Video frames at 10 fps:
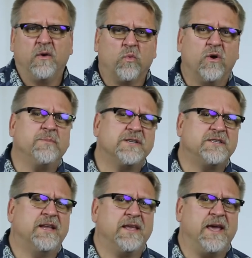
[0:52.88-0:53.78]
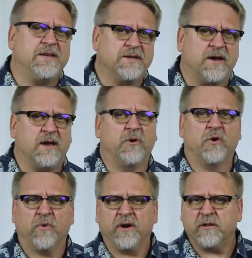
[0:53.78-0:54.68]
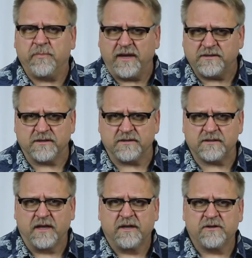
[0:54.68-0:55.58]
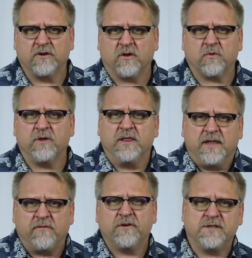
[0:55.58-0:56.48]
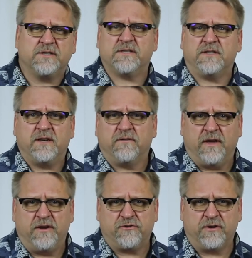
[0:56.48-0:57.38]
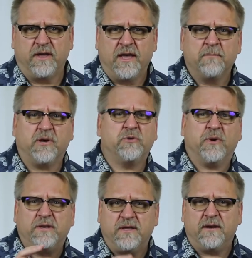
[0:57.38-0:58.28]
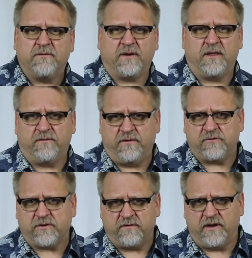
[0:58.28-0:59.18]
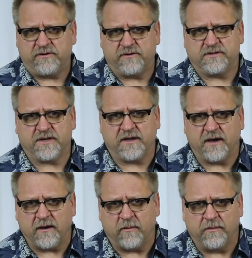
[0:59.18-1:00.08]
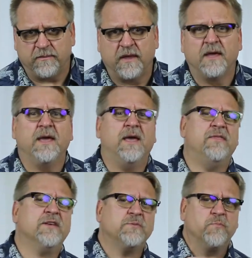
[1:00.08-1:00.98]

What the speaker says: one must dedicate time on a regular basis to not only leverage existing innovation, but to identify the future innovations to come. In this